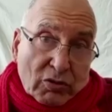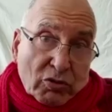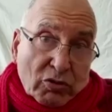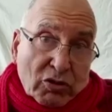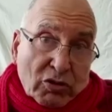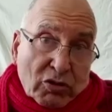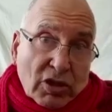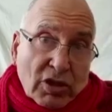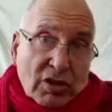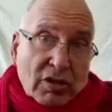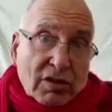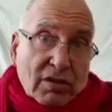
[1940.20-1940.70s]
we
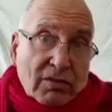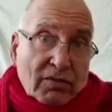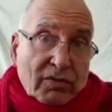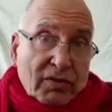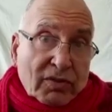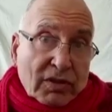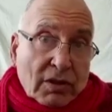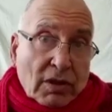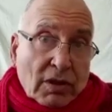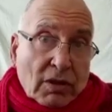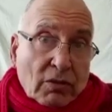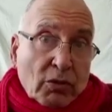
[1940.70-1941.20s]
share the same
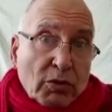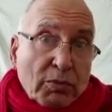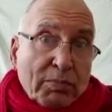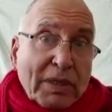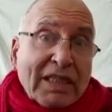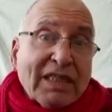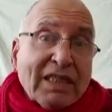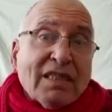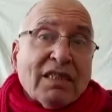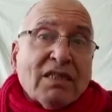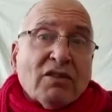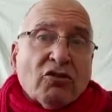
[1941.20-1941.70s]
physical world.
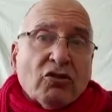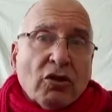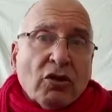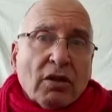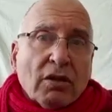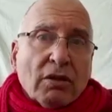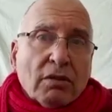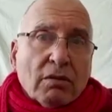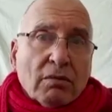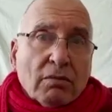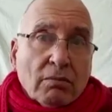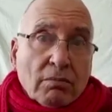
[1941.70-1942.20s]
Painting can show
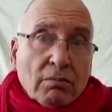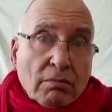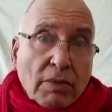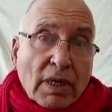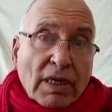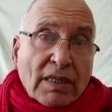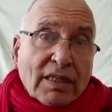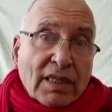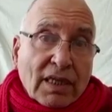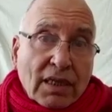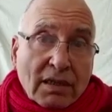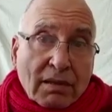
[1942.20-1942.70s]
by
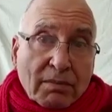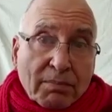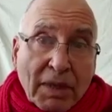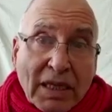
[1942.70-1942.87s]
that.